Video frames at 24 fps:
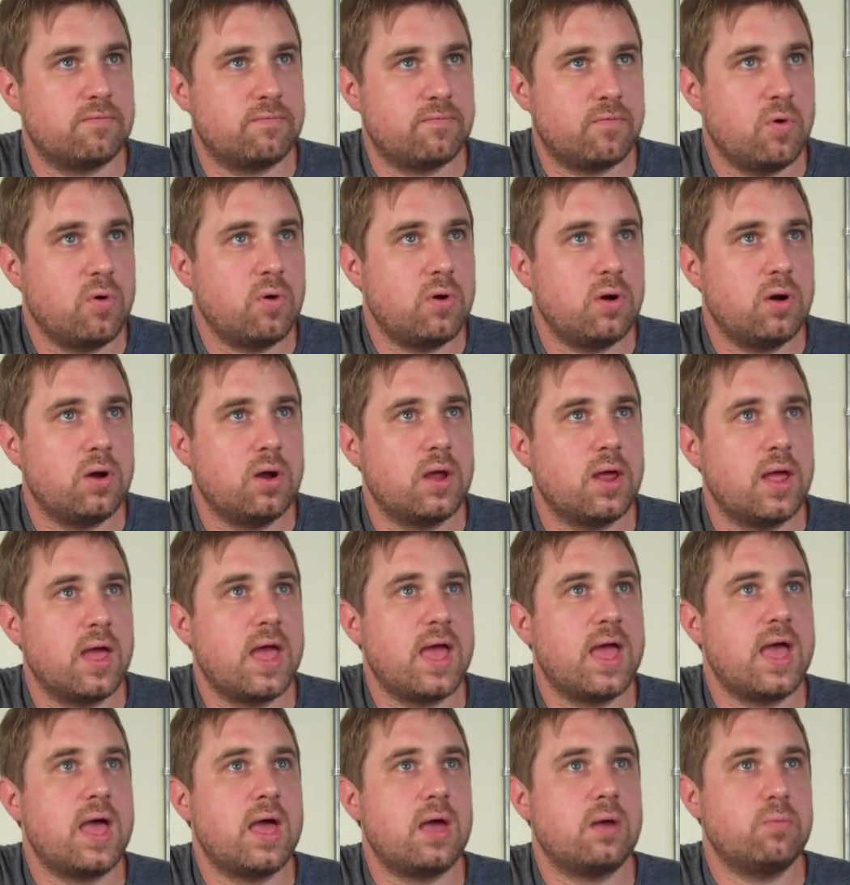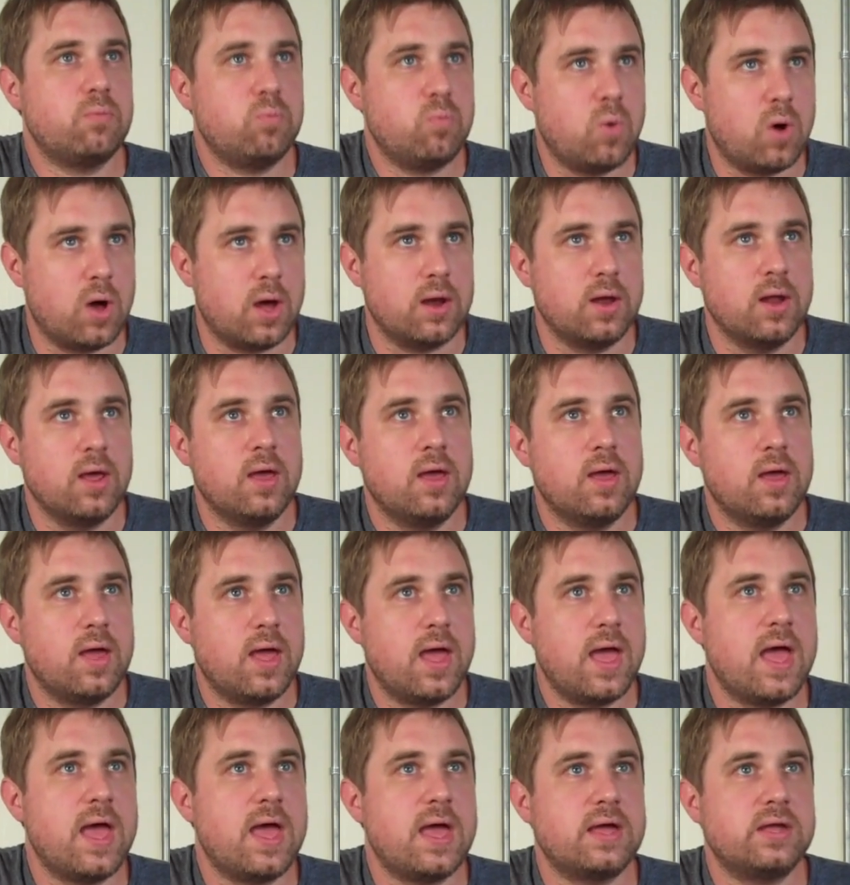4 and
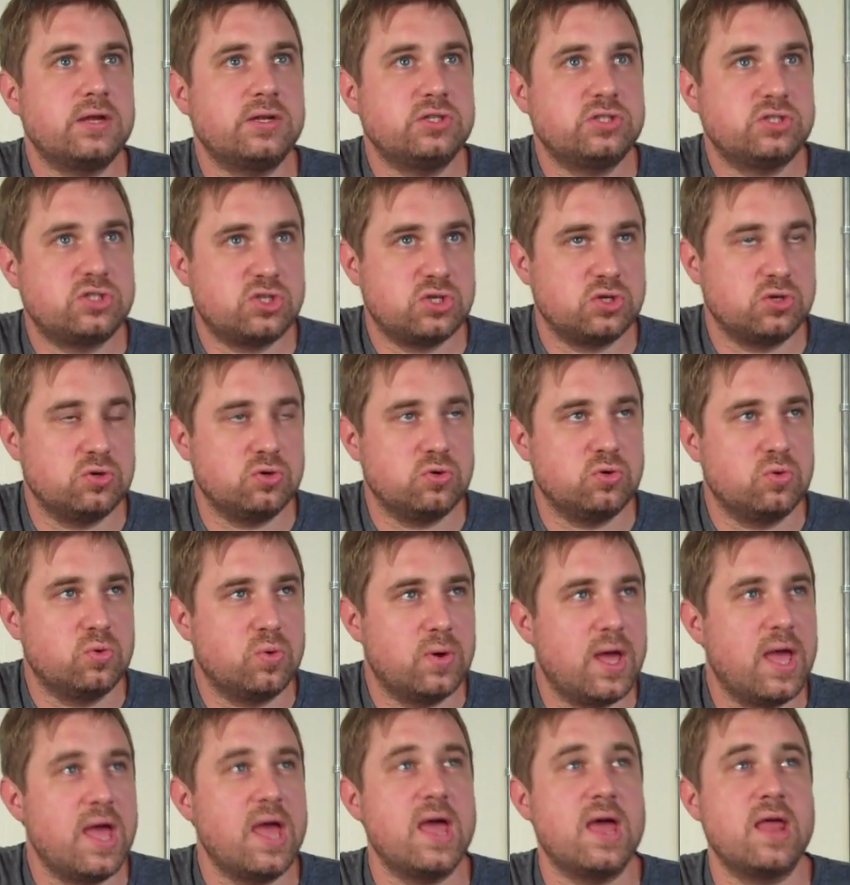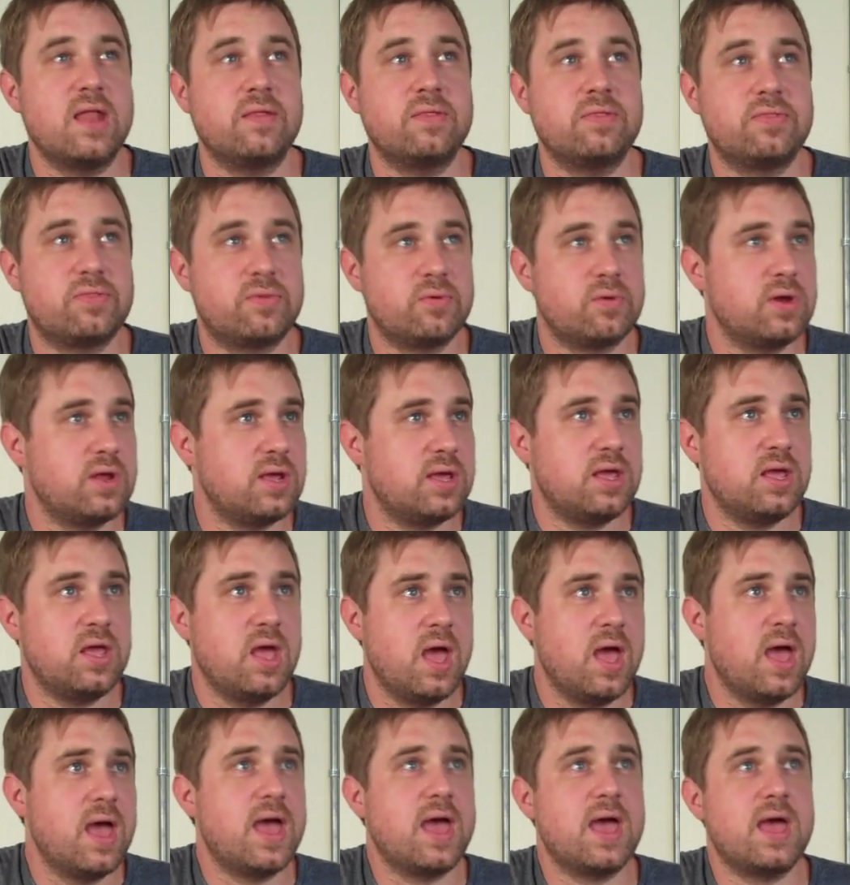1 and 2 and 3
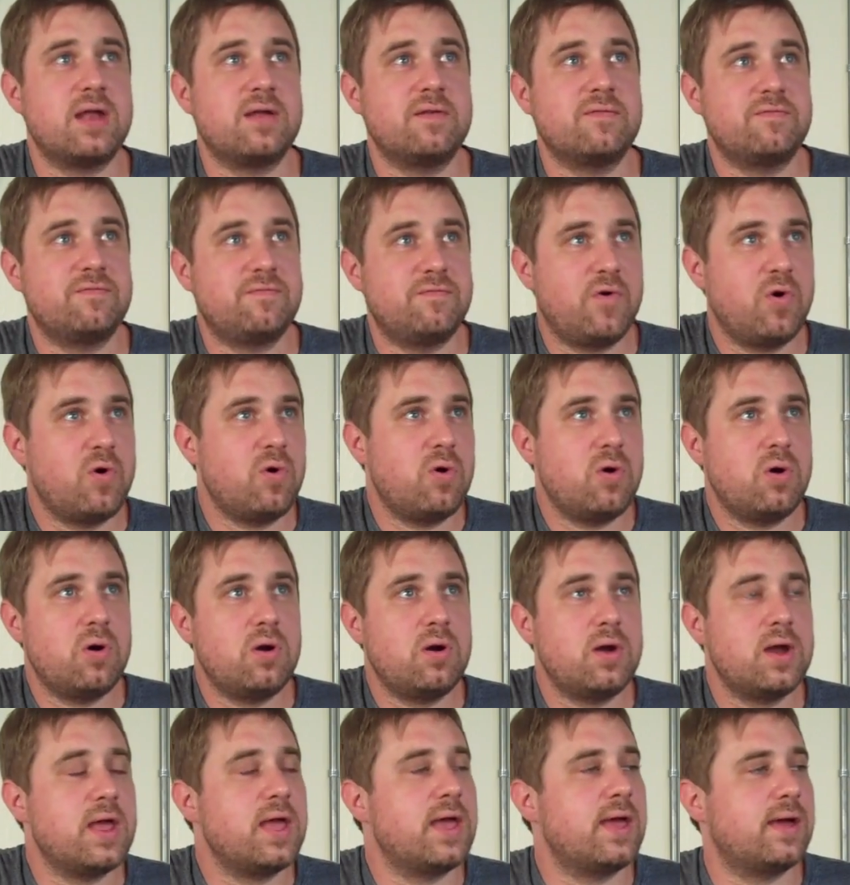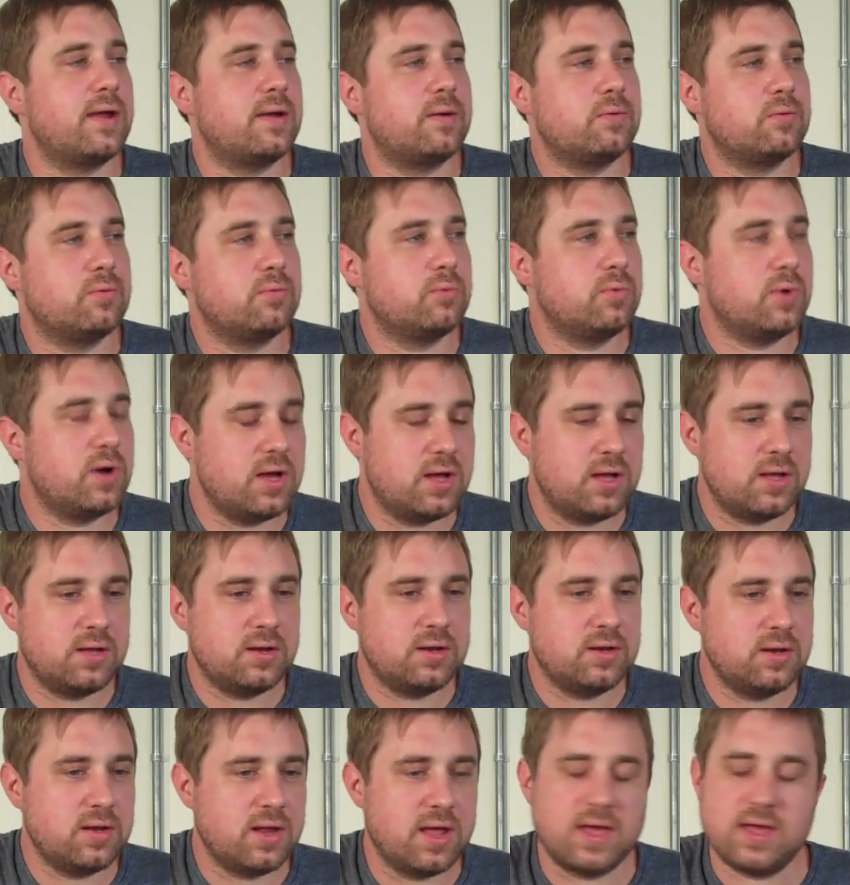and 4 and 1
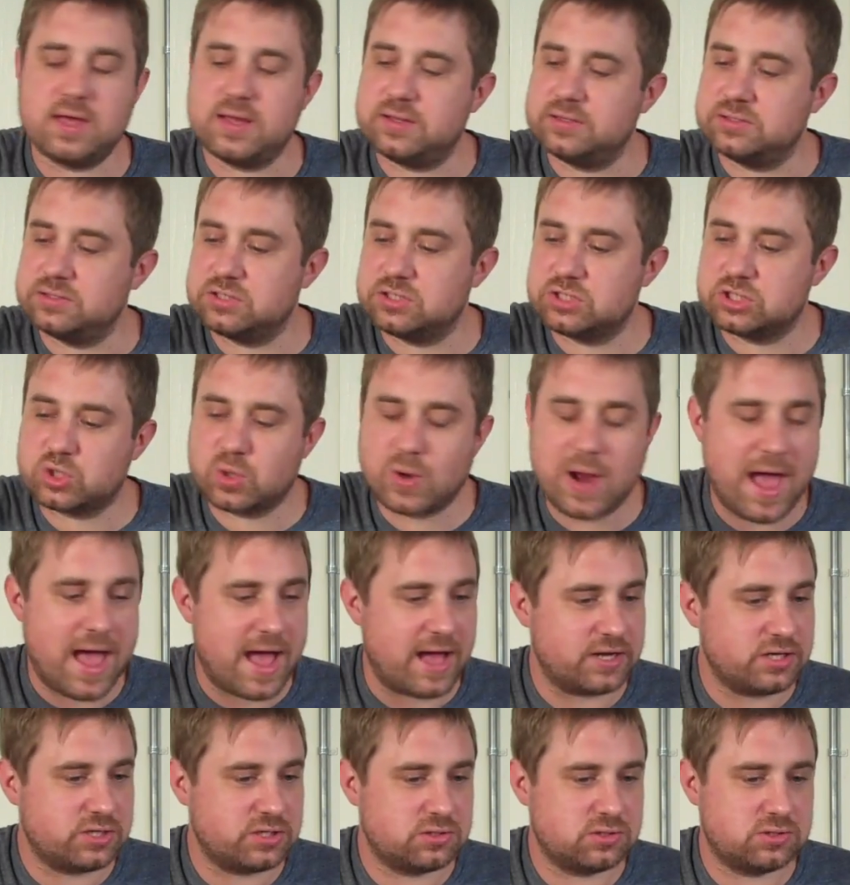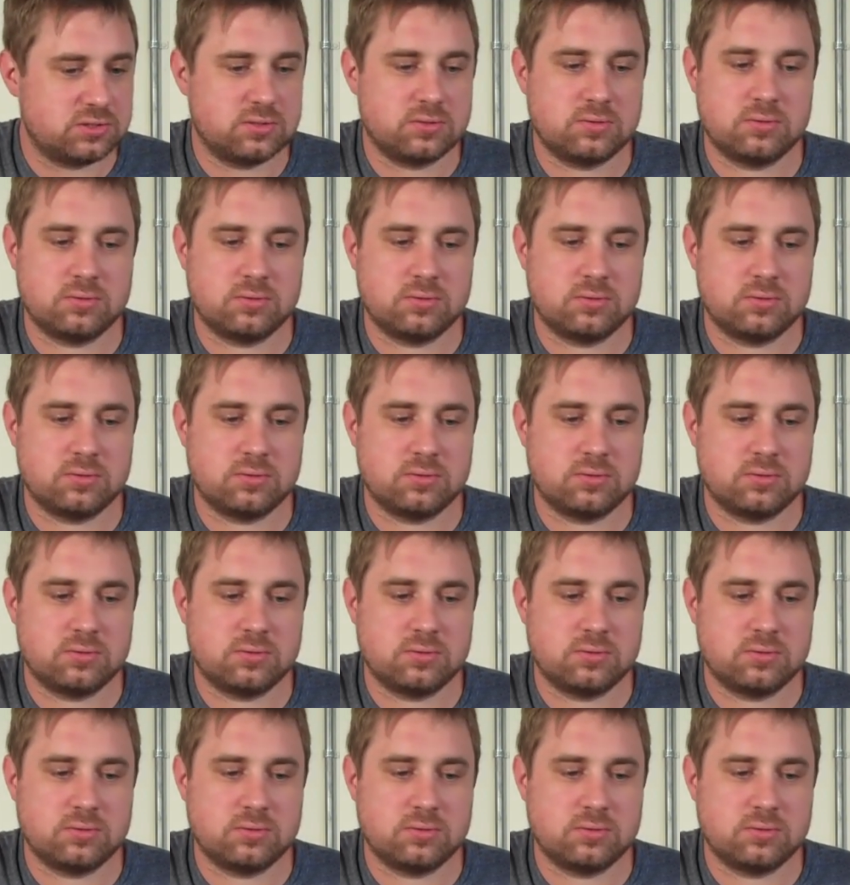and scratch.